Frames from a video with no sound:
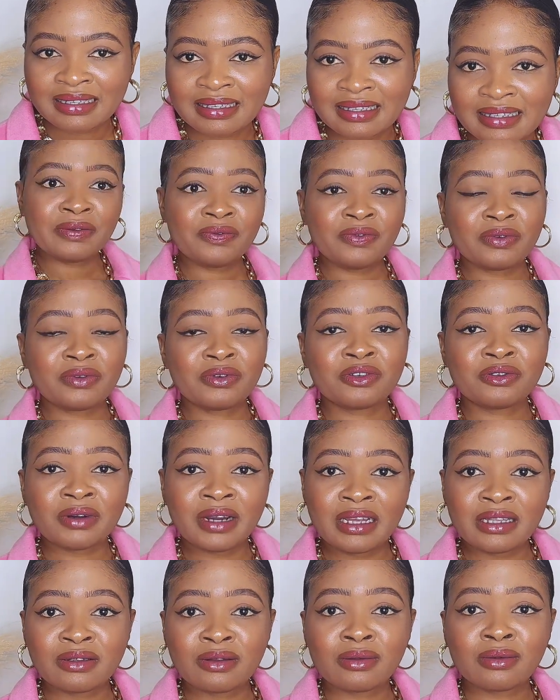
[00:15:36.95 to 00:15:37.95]
If you're
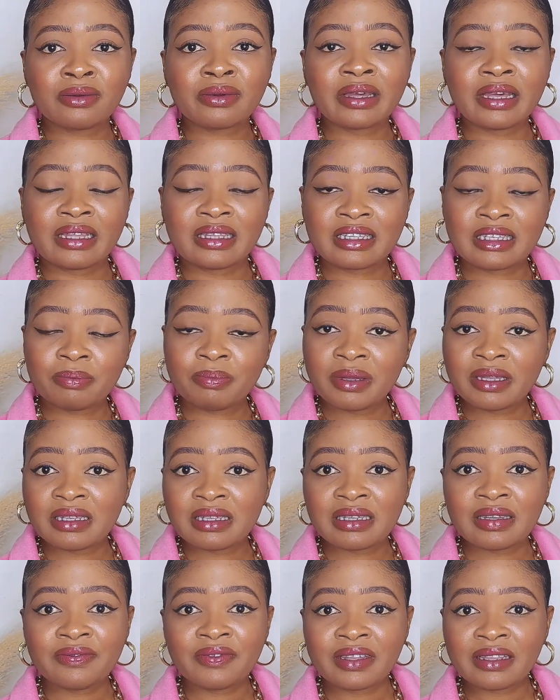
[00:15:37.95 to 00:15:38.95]
trying to look
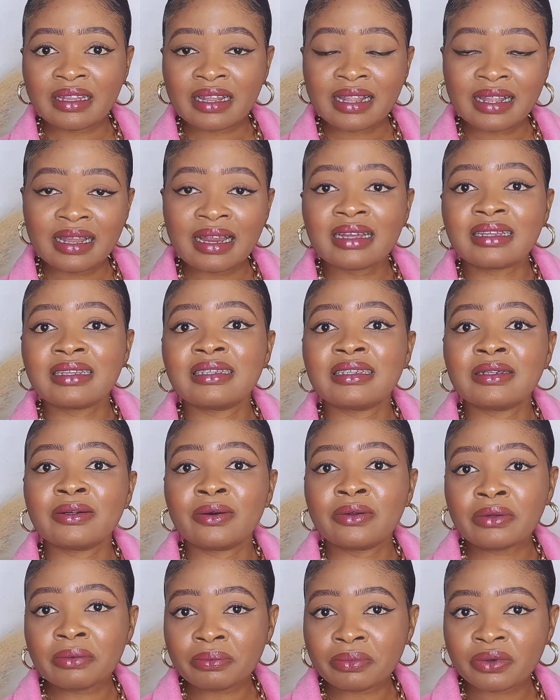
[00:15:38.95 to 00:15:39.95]
expensive and classy
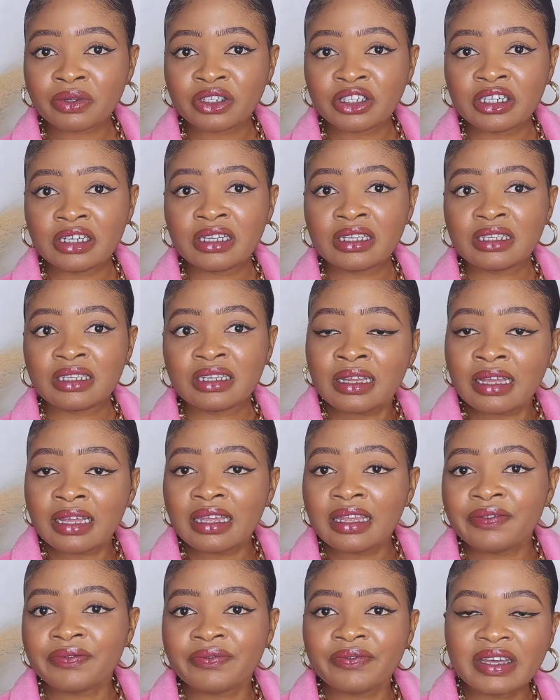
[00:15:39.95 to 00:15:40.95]
on a budget,
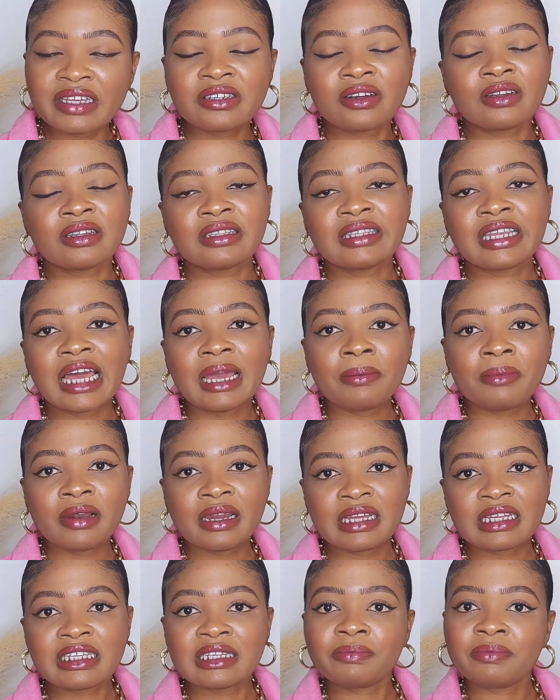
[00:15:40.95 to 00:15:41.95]
invest on
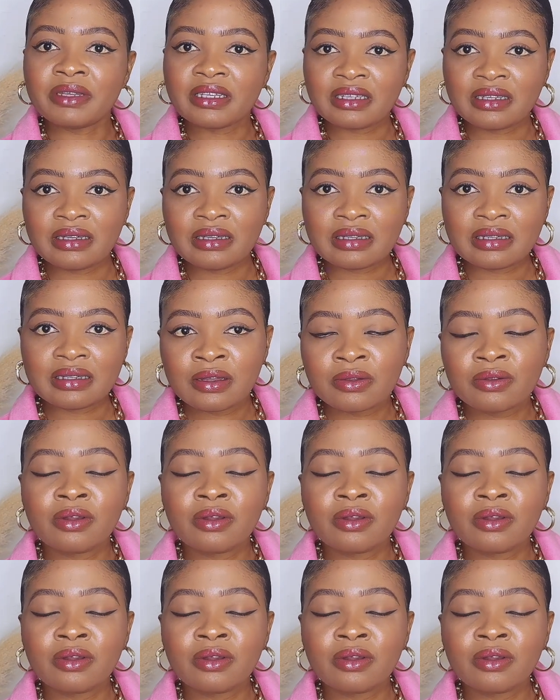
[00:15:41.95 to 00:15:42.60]
timeless pieces.